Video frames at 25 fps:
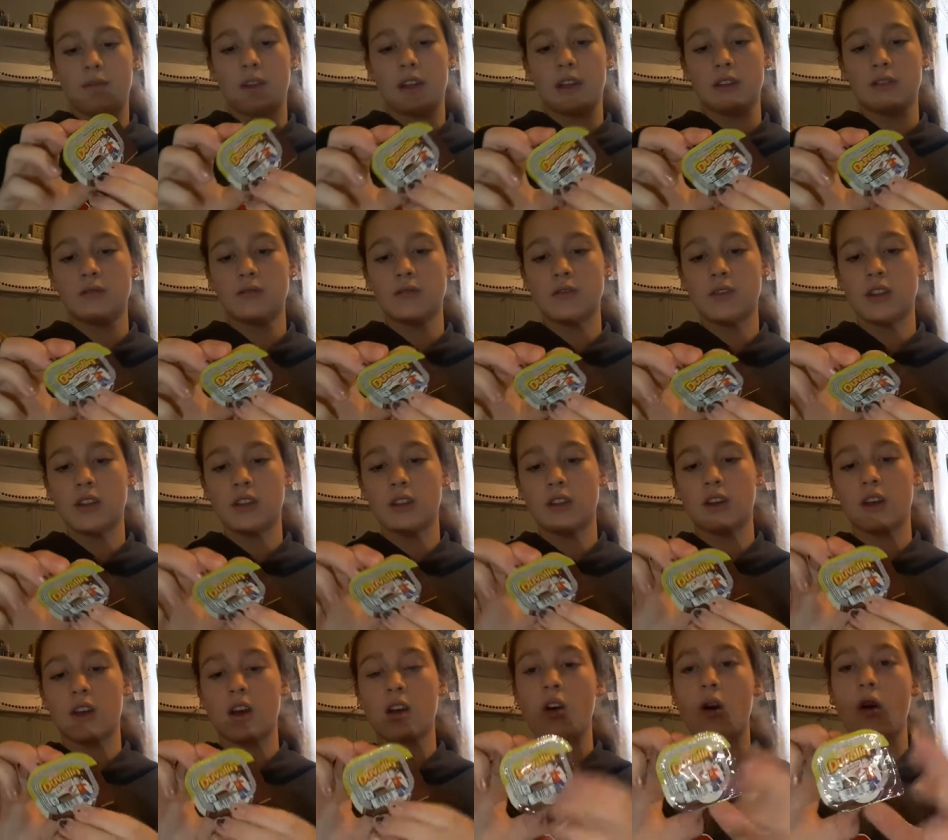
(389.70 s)

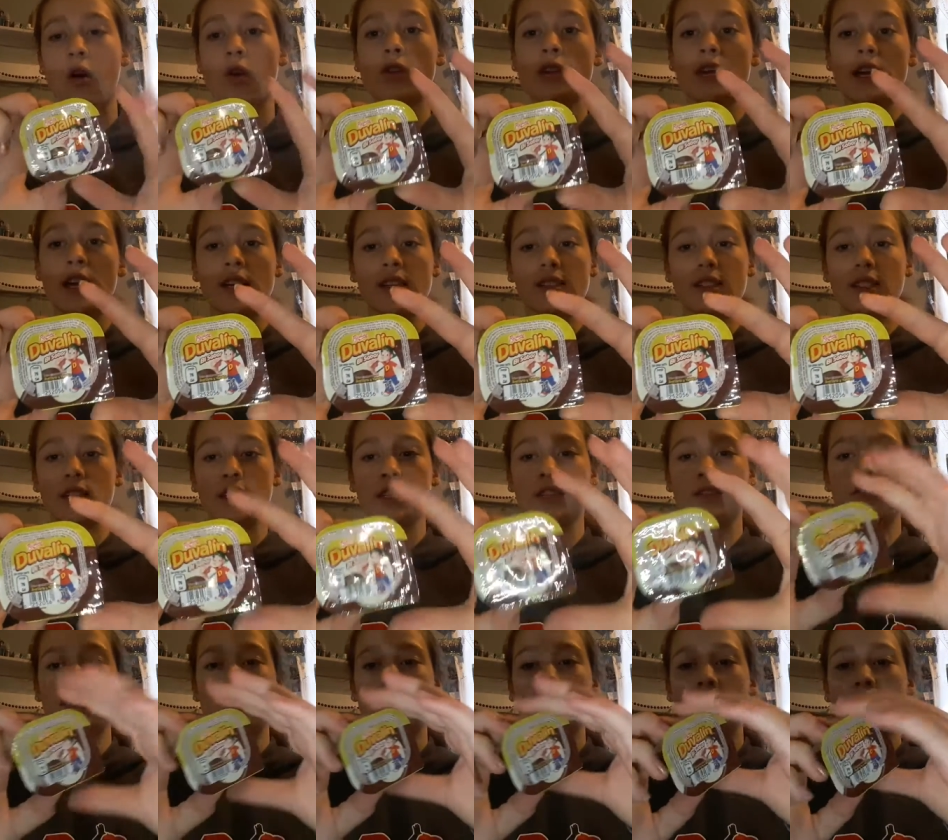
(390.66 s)
that's Oh yes,
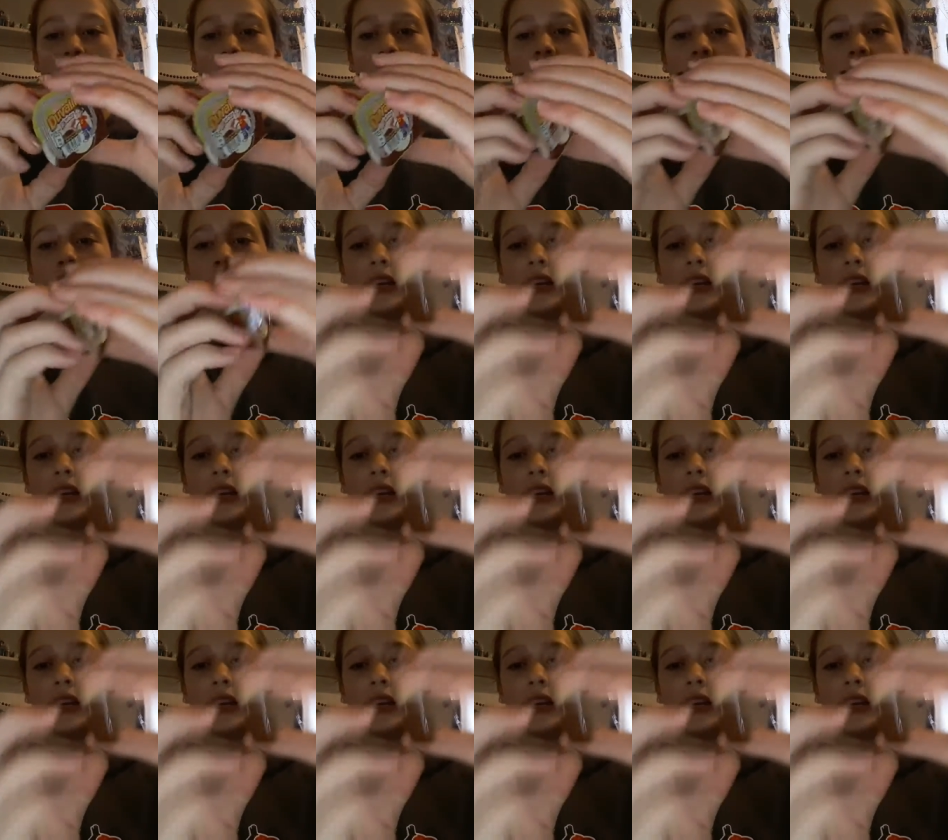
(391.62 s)
it's vanilla